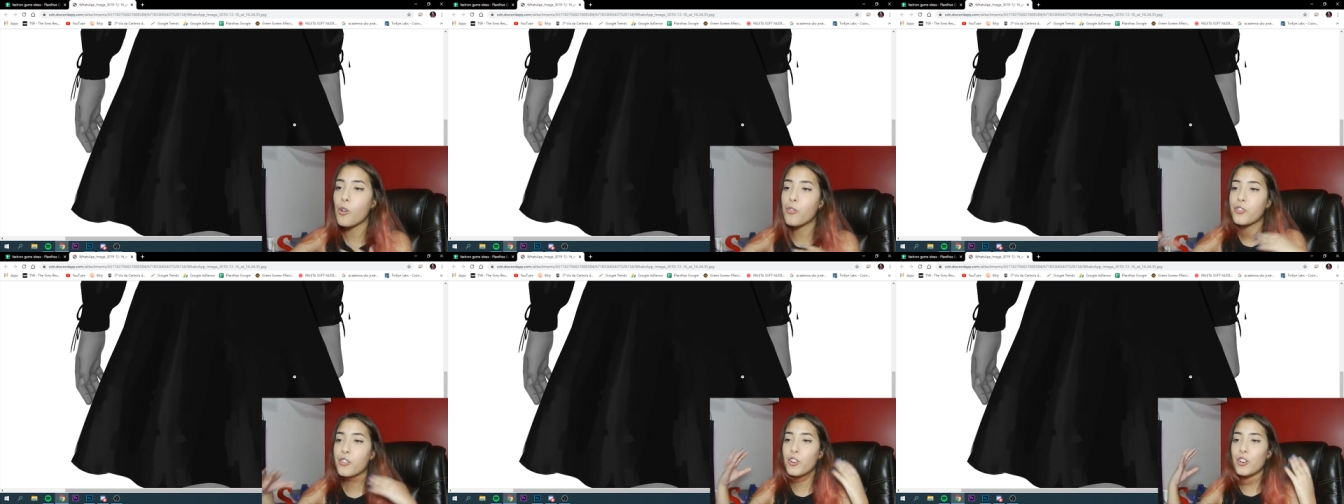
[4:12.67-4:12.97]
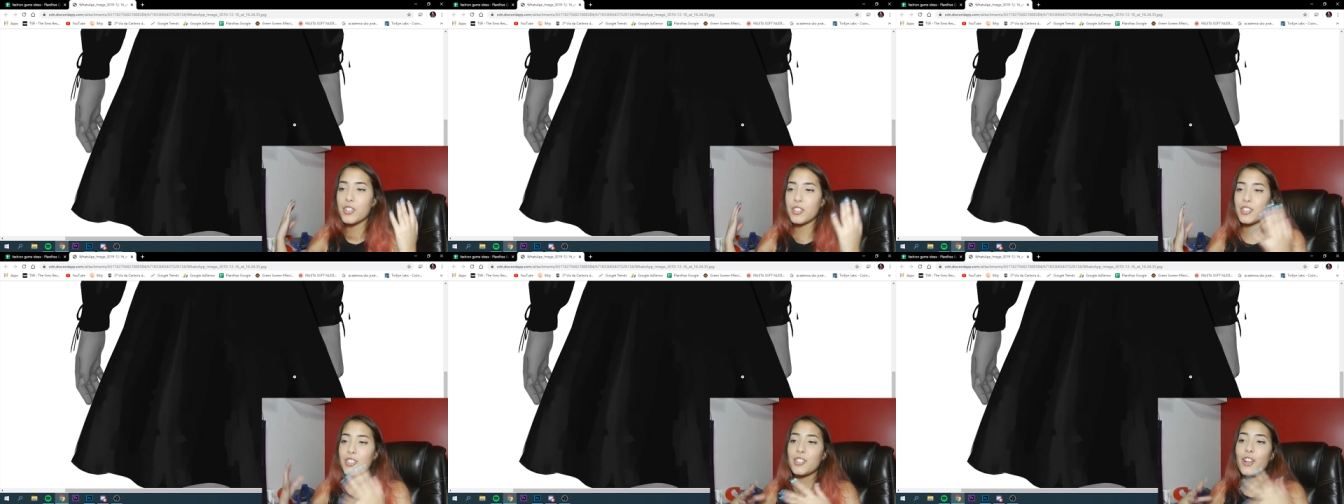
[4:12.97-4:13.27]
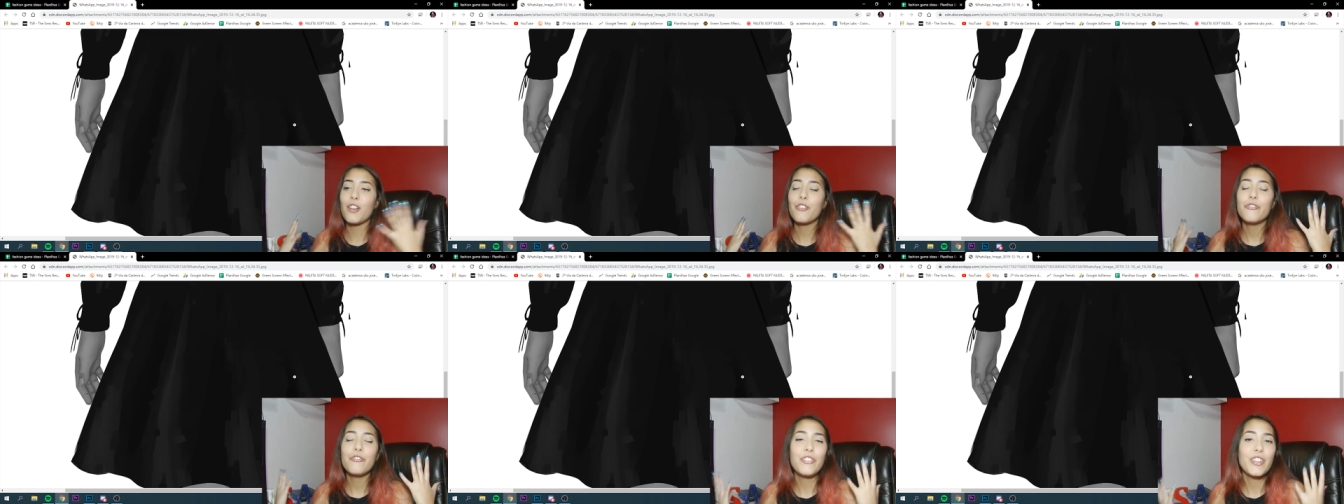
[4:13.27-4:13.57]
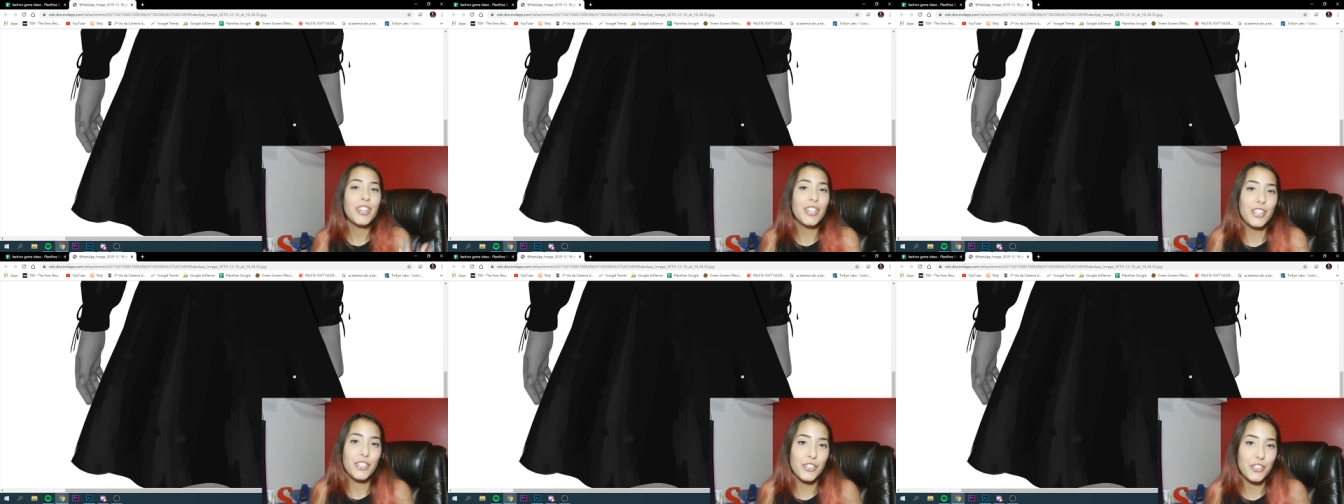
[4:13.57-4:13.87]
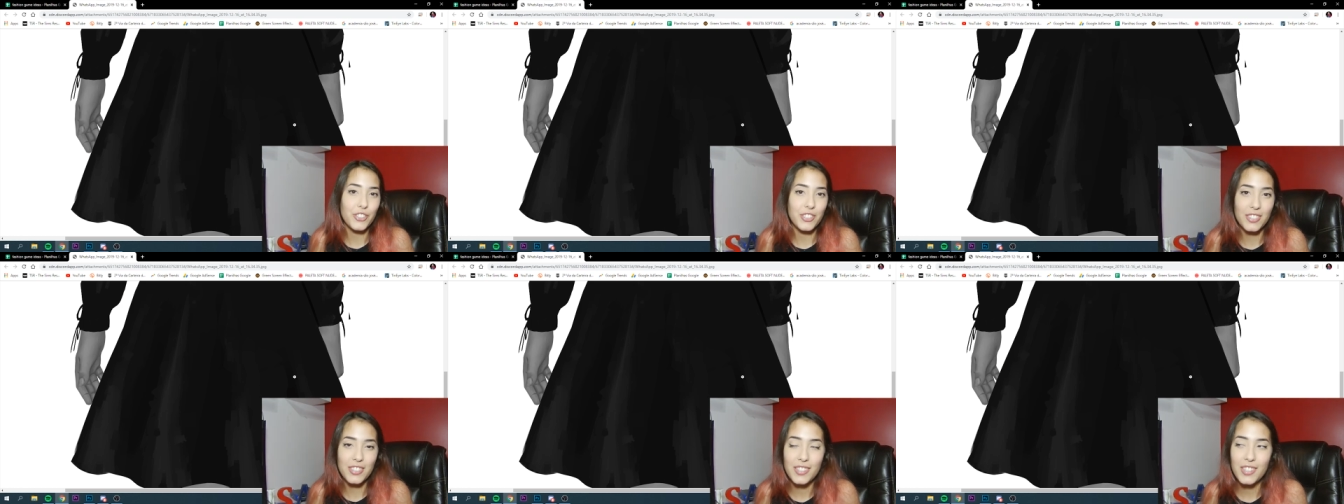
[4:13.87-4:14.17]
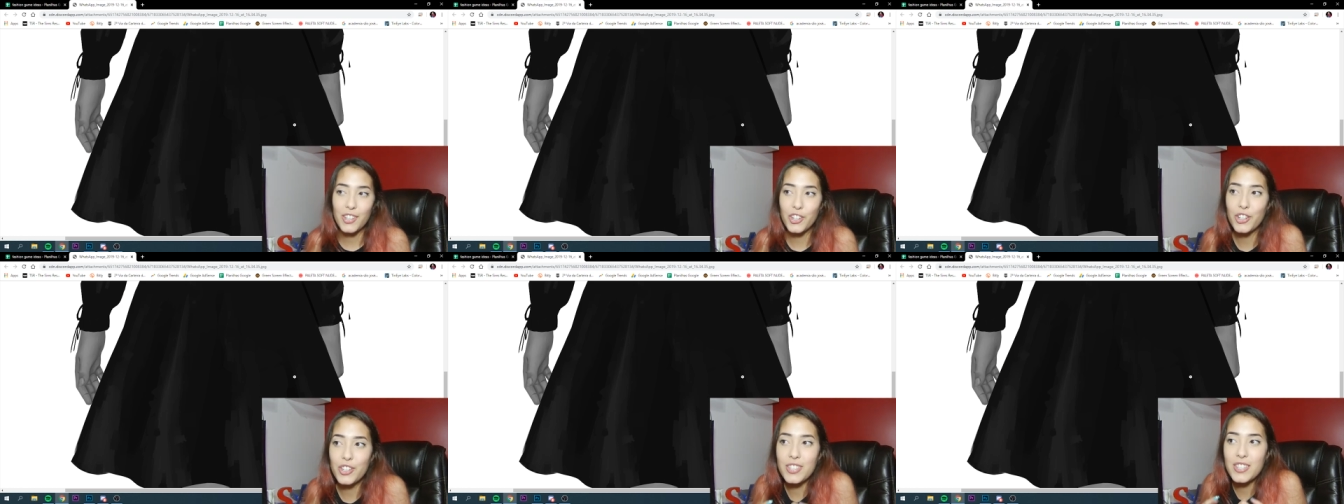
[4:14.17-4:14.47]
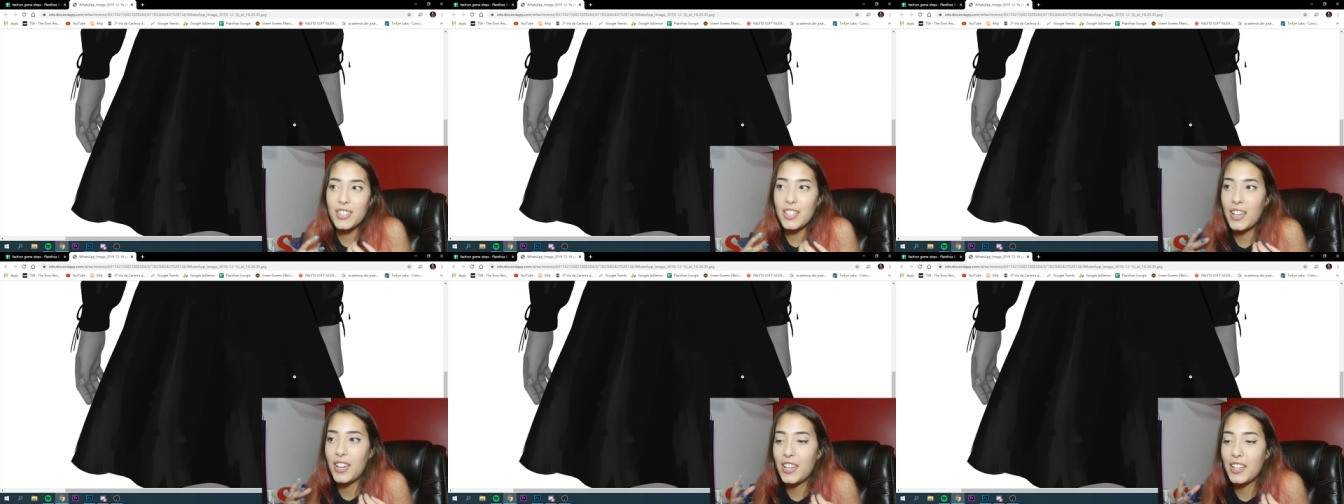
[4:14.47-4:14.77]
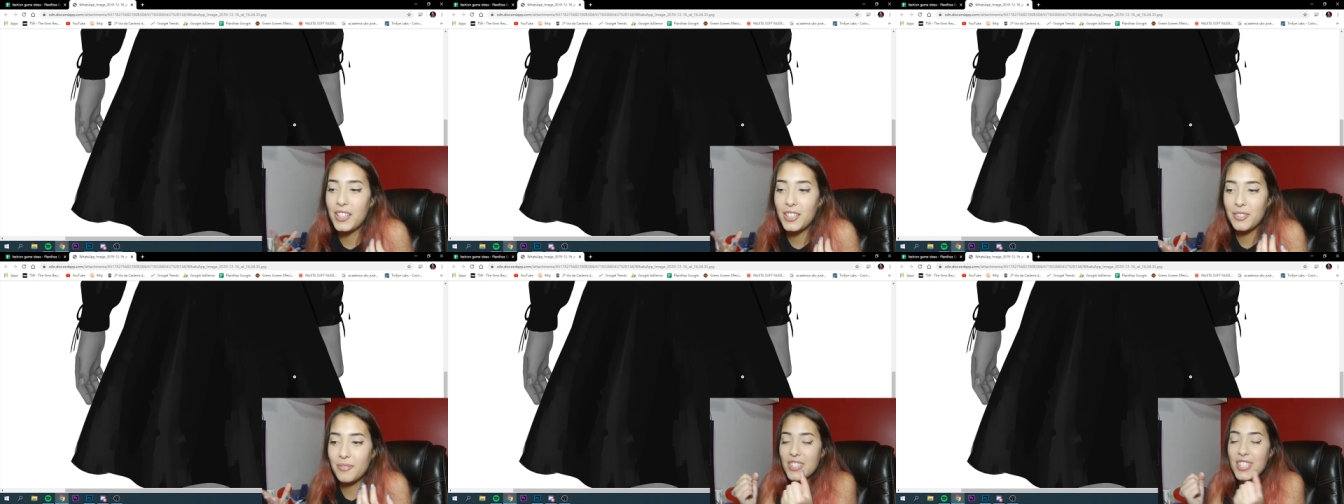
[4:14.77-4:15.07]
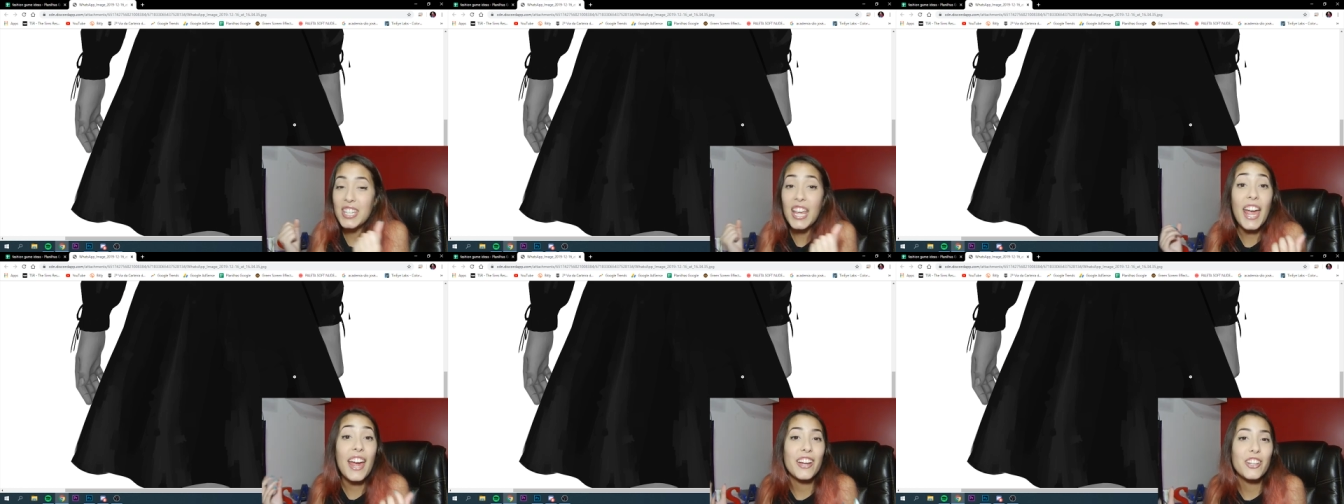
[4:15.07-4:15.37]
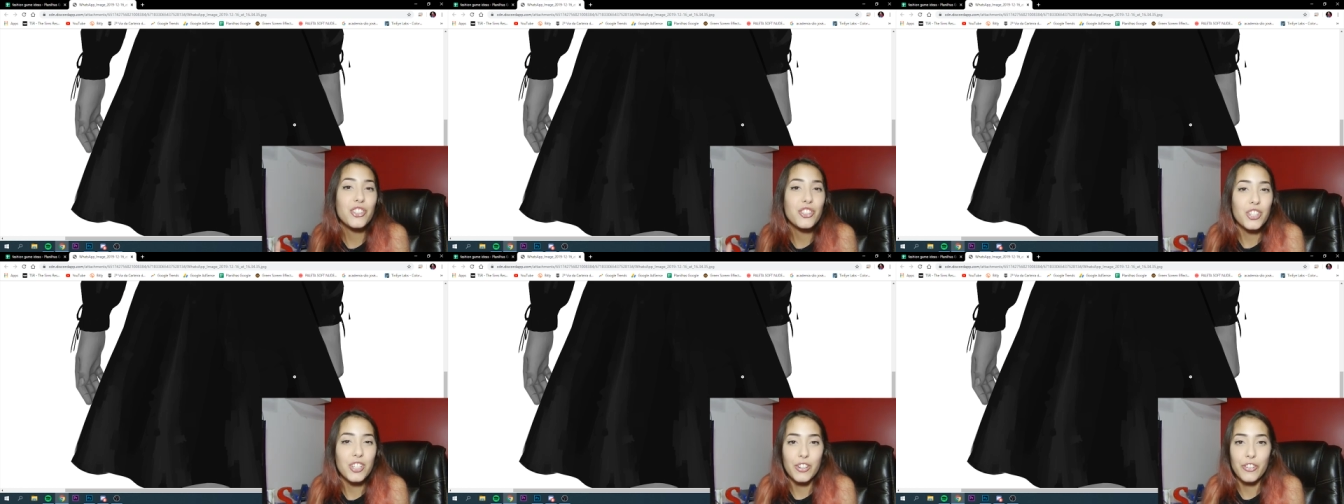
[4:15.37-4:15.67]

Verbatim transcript: Of course, it's not finished. It's just a sketch,